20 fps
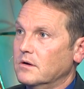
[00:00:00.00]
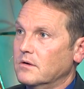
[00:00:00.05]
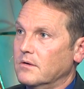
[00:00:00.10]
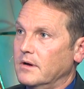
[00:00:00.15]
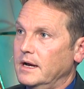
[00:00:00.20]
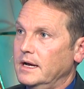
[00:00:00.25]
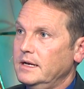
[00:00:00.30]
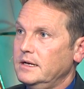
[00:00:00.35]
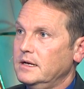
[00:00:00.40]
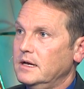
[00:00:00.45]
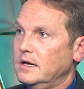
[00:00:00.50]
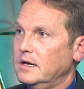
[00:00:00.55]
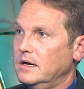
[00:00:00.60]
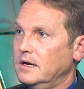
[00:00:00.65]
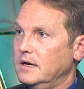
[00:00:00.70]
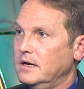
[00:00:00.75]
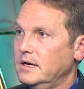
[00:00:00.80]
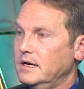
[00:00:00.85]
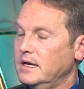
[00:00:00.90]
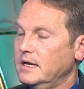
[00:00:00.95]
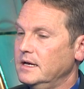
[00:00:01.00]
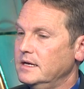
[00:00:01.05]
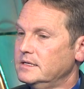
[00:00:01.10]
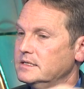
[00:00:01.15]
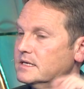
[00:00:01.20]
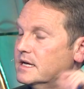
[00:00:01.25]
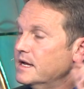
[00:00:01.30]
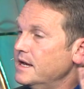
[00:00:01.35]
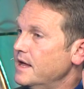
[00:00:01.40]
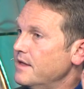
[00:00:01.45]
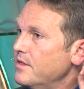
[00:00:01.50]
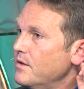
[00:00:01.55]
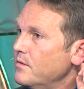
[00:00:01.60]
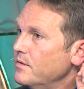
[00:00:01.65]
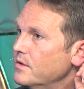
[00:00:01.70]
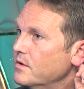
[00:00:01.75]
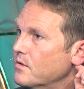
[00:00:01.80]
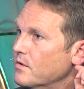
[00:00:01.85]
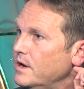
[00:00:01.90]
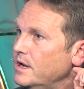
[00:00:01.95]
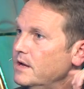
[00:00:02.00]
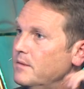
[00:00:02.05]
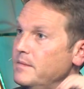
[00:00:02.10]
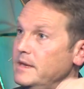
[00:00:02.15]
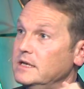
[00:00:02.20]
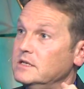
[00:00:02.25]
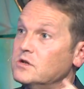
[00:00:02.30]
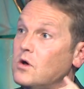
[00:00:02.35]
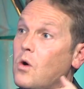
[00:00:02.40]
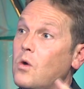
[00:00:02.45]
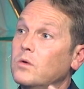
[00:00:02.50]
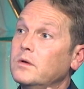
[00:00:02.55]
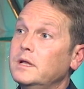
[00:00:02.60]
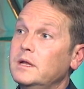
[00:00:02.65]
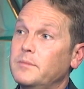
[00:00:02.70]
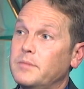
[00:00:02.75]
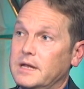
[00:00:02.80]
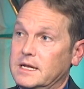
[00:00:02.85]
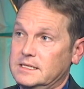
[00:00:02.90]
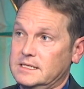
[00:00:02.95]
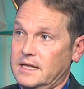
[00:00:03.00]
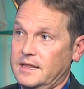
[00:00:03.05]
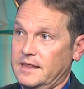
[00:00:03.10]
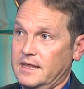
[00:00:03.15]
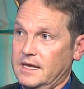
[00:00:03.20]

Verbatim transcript: right? Right. Uh, it's kinetho in the Greek. It means only pleasant